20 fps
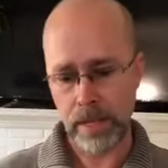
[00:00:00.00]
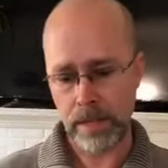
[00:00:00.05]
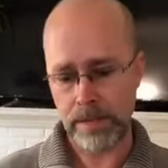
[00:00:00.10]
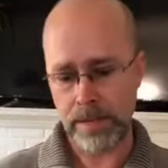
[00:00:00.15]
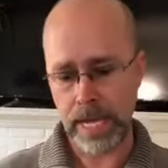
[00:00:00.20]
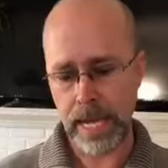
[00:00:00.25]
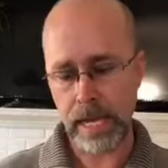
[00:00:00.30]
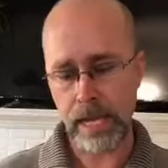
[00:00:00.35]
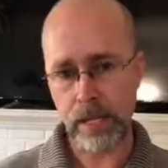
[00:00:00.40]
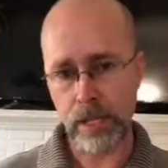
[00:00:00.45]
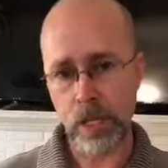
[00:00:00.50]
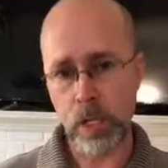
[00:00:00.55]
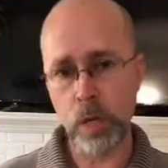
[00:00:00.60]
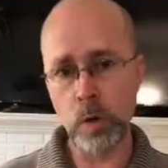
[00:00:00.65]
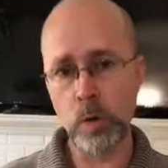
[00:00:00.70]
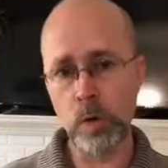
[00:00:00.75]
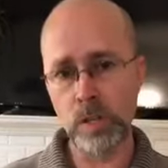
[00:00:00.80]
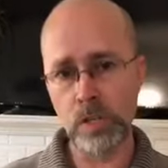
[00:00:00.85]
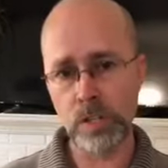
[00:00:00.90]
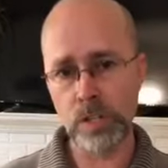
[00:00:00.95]
that
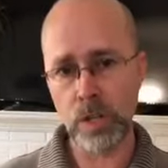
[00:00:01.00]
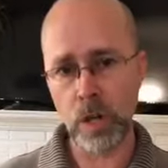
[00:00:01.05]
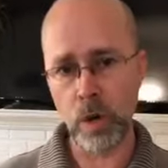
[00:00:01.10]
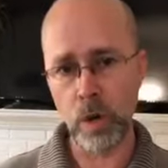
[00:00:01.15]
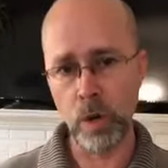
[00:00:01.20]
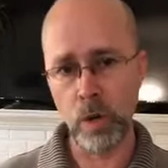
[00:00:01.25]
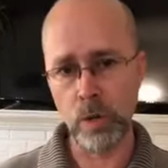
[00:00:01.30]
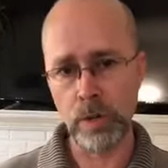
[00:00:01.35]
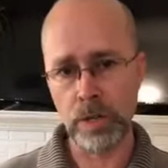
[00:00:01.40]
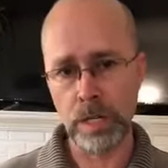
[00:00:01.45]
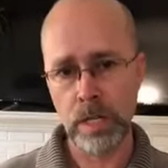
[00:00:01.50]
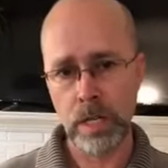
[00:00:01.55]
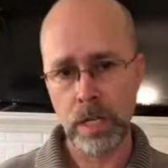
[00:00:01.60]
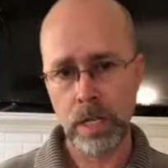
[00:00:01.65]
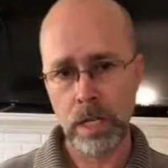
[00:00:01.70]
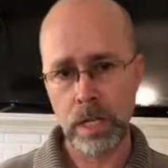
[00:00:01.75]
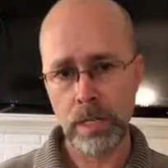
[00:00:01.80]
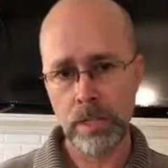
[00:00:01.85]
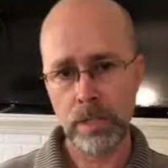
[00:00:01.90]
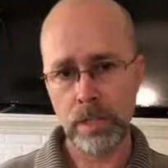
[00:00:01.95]
you were sold
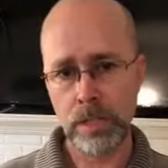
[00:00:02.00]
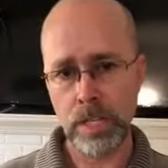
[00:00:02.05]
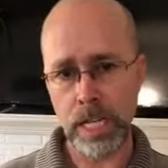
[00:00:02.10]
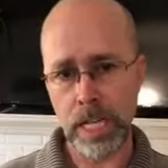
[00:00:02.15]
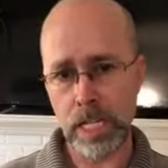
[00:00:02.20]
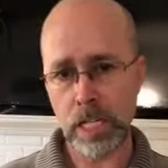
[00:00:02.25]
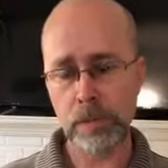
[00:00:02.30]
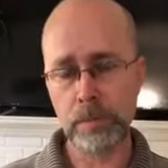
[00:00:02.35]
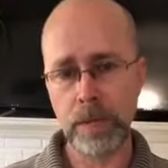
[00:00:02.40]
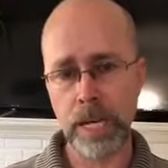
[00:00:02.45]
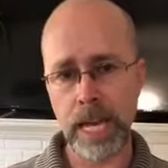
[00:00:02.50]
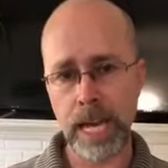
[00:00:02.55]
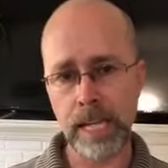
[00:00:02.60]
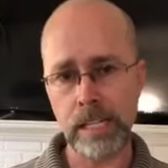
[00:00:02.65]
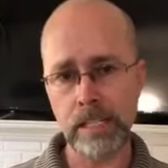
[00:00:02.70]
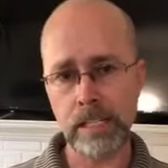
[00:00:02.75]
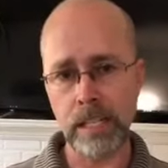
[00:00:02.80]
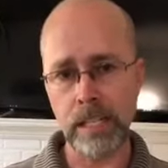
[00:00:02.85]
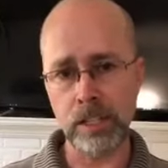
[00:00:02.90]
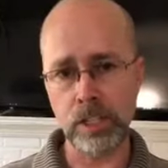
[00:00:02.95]
to the
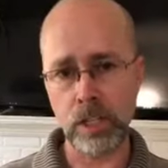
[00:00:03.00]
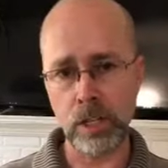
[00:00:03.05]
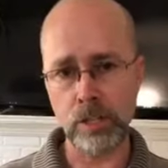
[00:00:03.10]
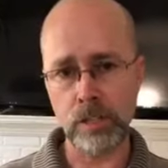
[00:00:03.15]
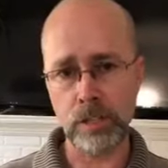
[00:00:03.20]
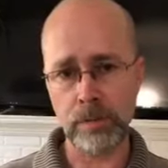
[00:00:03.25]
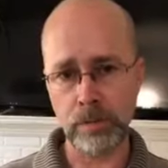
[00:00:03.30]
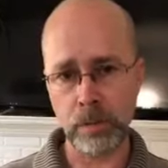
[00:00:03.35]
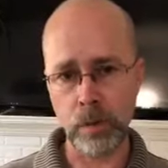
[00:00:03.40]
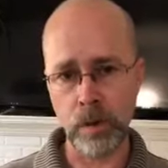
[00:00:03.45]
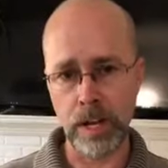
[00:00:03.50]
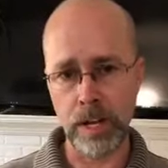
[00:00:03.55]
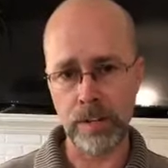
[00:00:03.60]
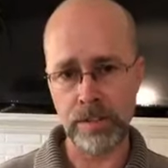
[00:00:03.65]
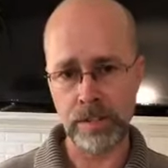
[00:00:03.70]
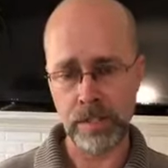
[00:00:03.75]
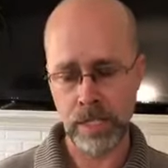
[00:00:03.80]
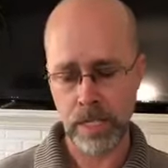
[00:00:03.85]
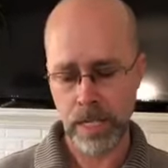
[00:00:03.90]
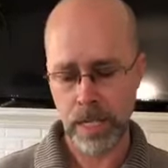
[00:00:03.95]
Ishmaelites like Joseph
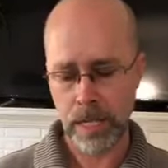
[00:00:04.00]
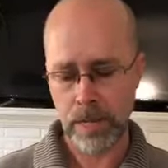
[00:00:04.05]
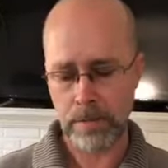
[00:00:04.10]
was,